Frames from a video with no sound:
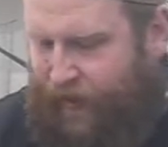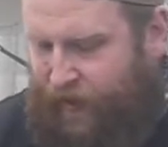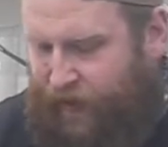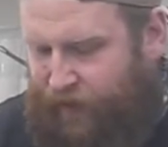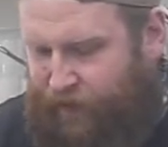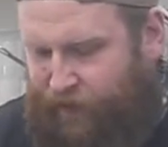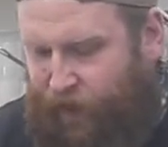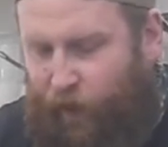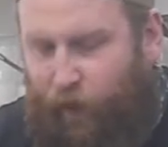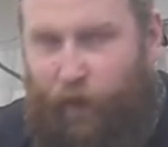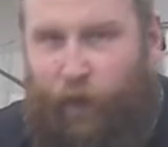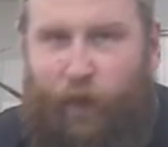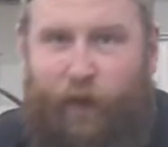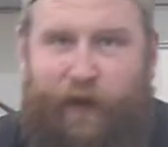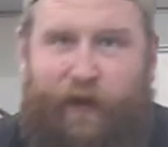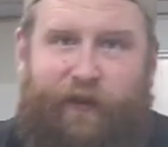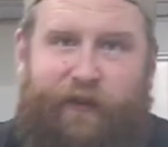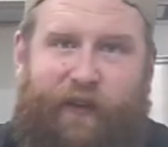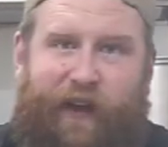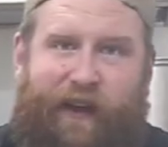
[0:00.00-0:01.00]
So when
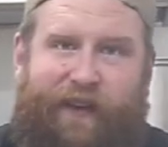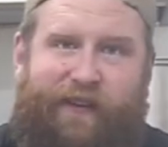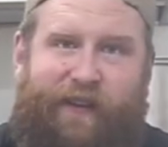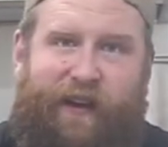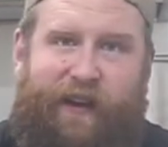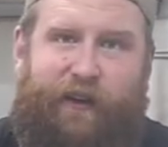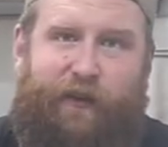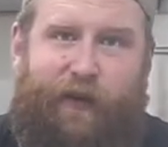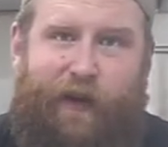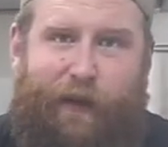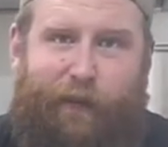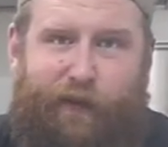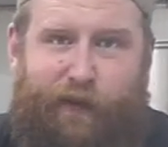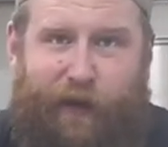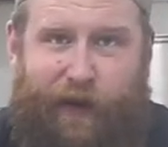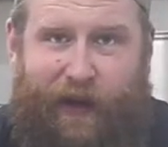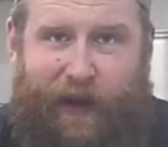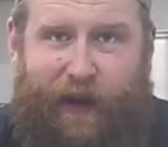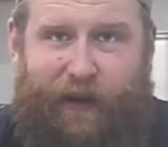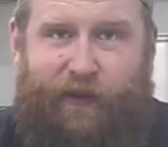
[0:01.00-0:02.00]
you're slicing into ribs, you
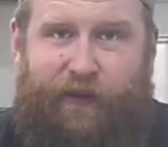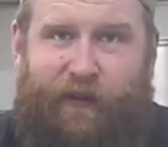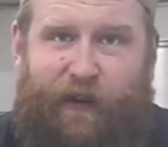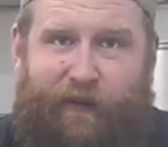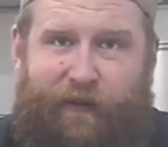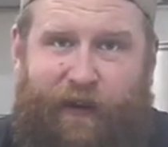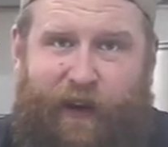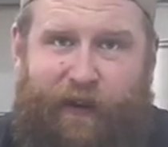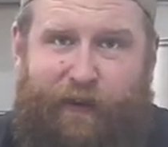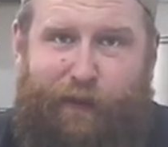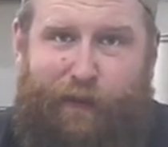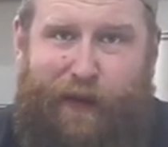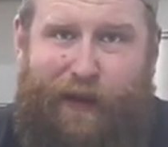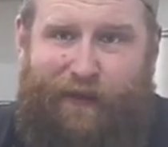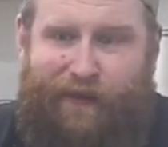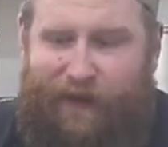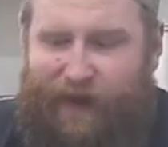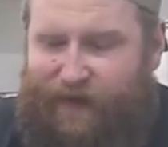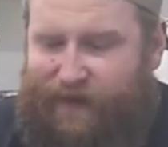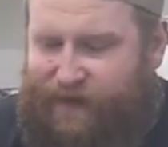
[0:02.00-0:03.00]
wanna get yourself a nice meat
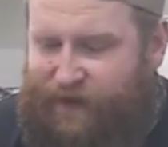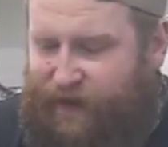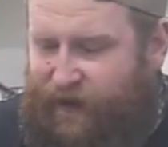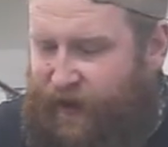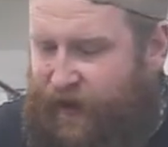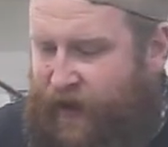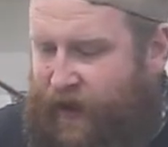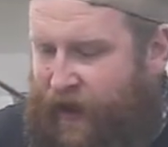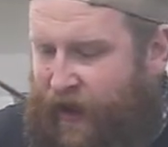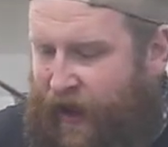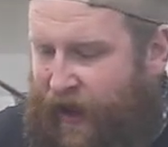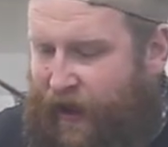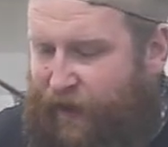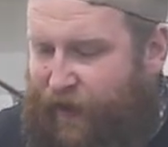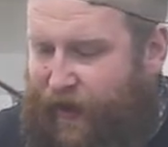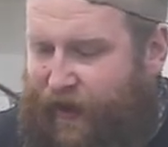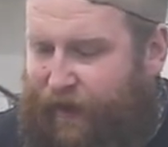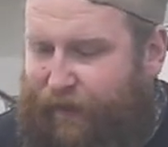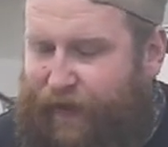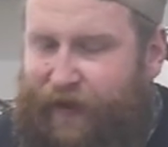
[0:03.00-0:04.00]
slicer. I
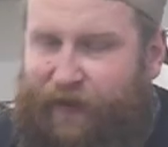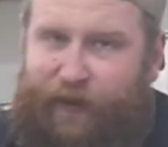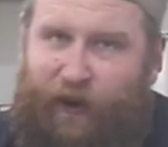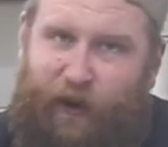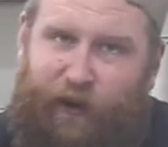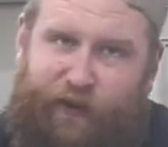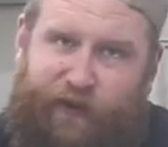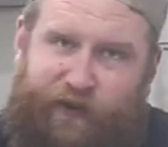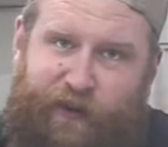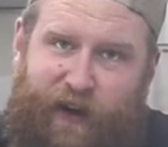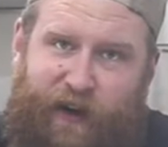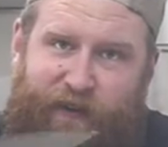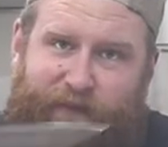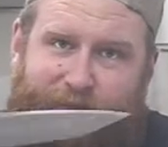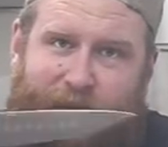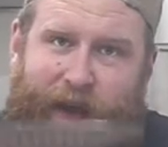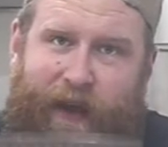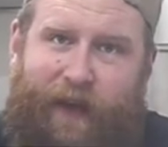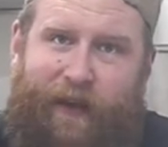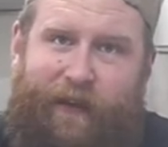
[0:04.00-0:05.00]
recommend Dahlstrom.
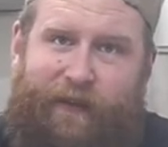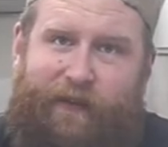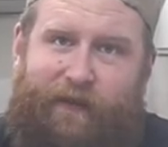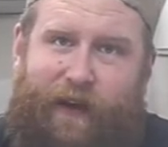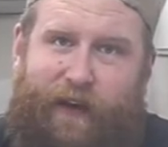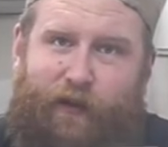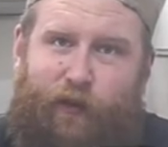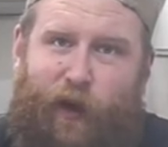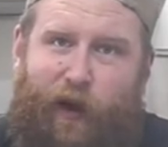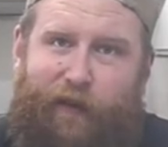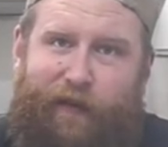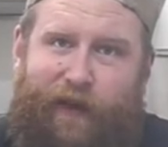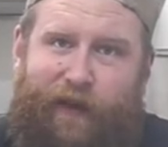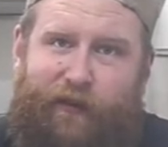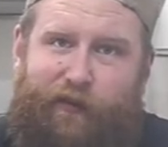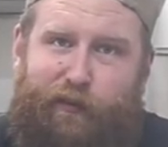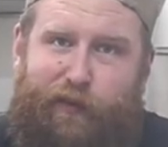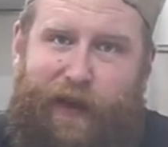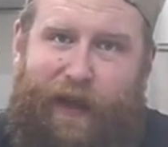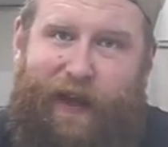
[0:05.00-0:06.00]
This is my
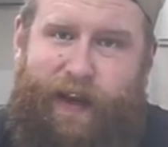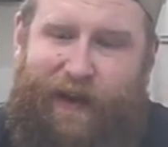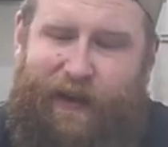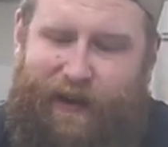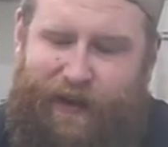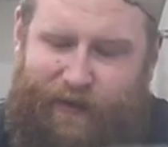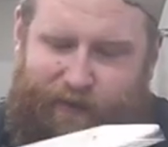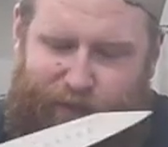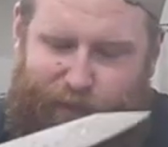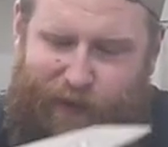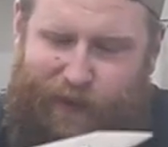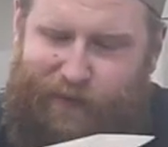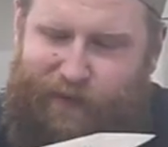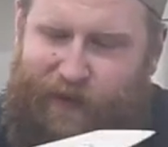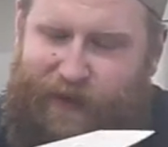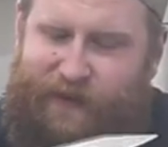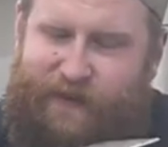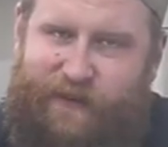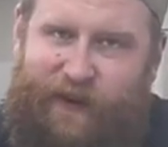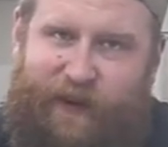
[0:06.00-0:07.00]
12-inch blade. It's a meat
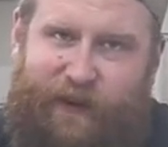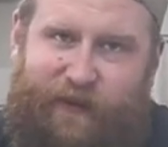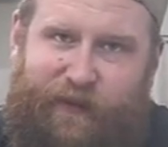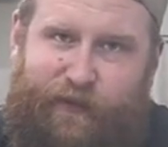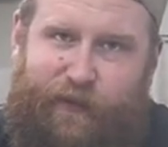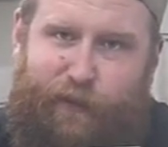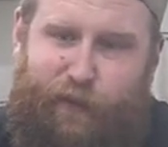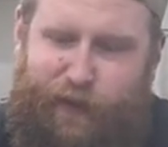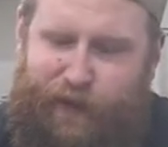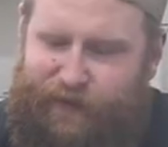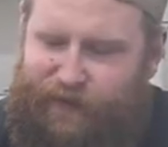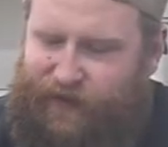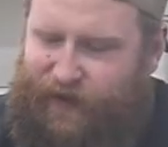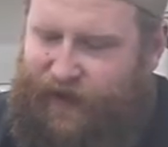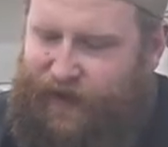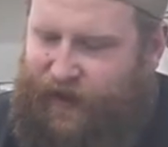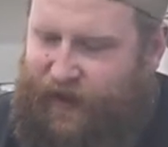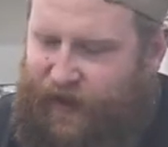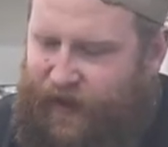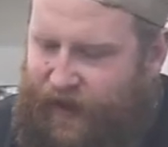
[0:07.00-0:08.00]
slicer, I use it for
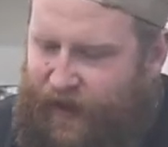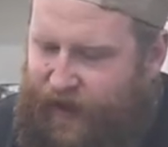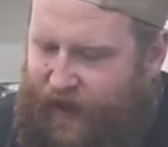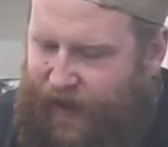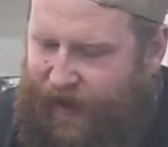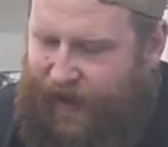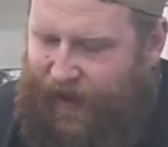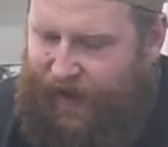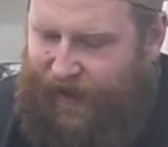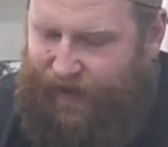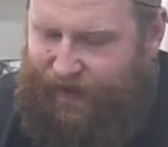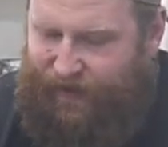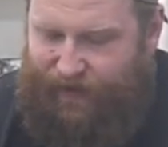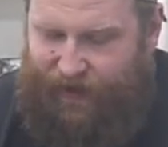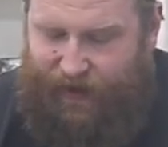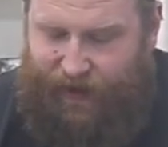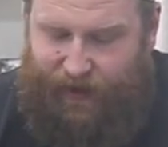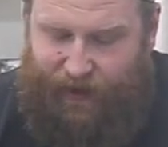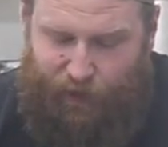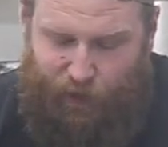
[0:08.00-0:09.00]
brisket and
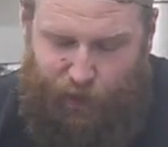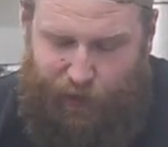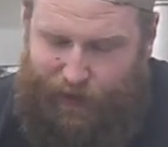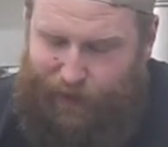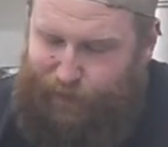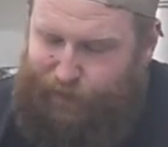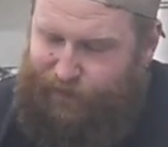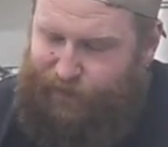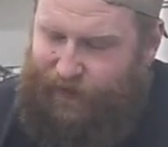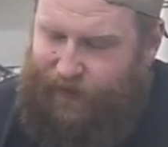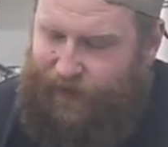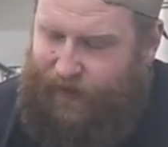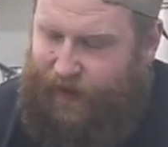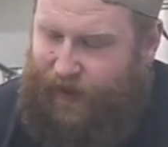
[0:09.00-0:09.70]
ribs.